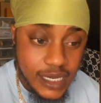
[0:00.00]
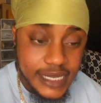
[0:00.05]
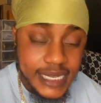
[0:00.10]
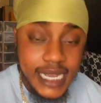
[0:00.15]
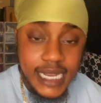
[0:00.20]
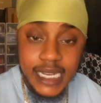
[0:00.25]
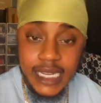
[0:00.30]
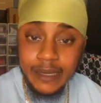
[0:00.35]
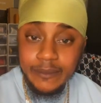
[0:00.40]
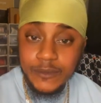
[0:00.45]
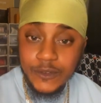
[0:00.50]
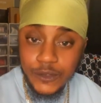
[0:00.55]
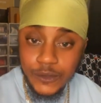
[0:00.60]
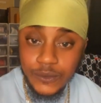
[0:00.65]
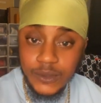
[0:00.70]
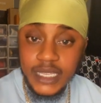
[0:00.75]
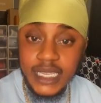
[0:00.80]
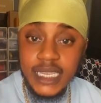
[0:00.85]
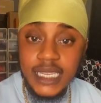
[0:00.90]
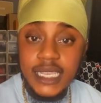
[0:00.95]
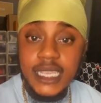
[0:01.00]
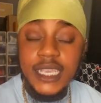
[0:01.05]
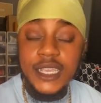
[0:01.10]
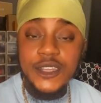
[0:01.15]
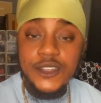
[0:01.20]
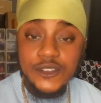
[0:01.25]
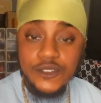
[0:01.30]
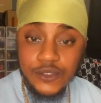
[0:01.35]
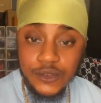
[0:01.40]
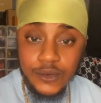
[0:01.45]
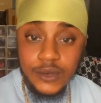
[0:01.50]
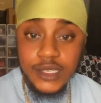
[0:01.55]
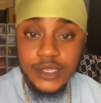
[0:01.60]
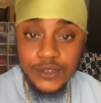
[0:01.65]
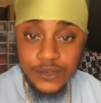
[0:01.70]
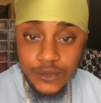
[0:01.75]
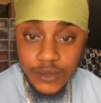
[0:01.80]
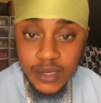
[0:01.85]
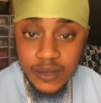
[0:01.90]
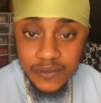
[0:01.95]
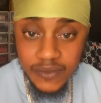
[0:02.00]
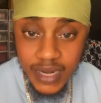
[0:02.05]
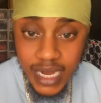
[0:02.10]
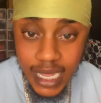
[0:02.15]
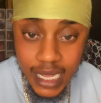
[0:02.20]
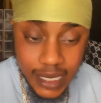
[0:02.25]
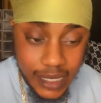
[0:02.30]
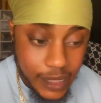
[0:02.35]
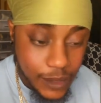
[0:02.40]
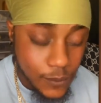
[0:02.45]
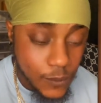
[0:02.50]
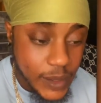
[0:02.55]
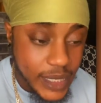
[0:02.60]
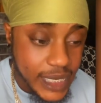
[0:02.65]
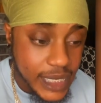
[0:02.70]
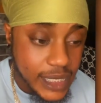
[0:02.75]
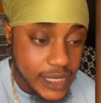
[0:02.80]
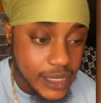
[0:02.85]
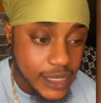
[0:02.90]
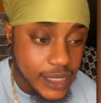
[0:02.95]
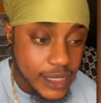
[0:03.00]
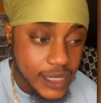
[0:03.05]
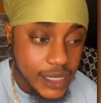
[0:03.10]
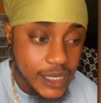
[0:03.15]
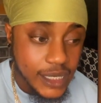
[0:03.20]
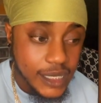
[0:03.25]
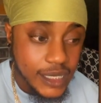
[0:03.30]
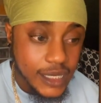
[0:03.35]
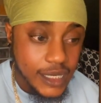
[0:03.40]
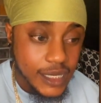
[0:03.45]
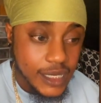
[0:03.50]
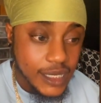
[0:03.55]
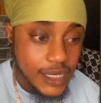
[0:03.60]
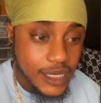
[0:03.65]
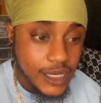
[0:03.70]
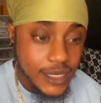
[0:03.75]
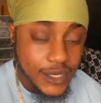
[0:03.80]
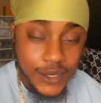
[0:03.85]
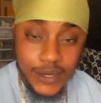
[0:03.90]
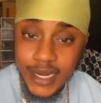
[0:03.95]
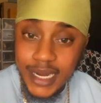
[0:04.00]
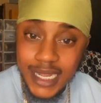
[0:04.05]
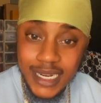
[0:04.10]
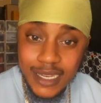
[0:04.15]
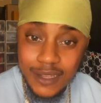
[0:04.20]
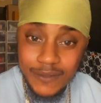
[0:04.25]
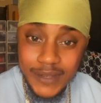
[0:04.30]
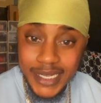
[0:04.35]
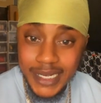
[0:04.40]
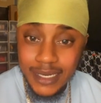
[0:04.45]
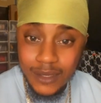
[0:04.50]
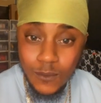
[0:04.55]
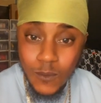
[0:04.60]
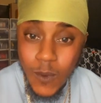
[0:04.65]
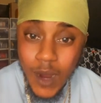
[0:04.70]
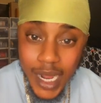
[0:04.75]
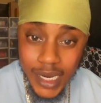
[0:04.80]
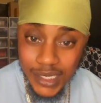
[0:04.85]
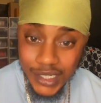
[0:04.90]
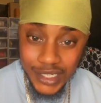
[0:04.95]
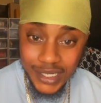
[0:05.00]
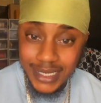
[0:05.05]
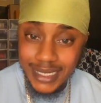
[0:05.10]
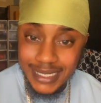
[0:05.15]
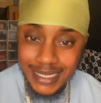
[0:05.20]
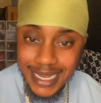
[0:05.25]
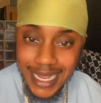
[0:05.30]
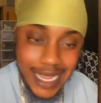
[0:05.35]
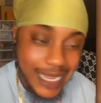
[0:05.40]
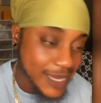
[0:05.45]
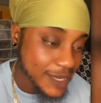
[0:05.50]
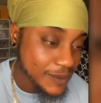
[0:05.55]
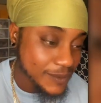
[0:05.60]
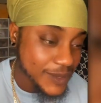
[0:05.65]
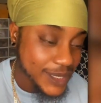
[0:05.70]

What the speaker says: Time truly, truly, truly fly when you're not even watching time.